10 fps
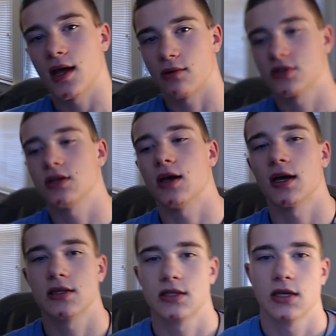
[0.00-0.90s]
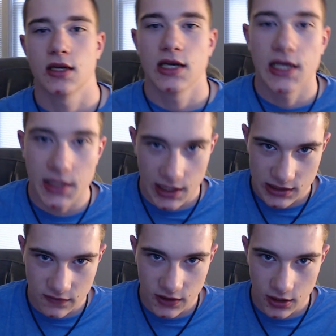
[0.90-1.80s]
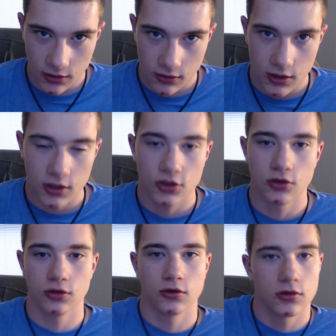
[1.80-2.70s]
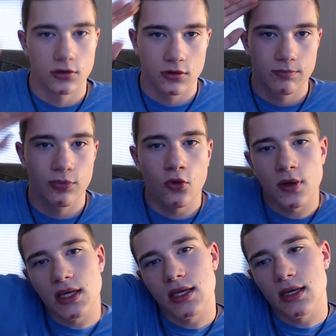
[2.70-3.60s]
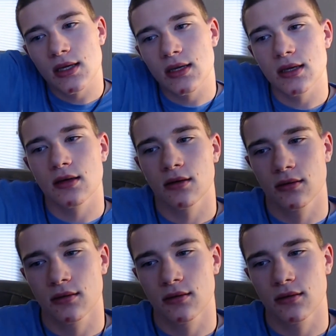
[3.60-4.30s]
And I'll see you guys in the next video. Good boy!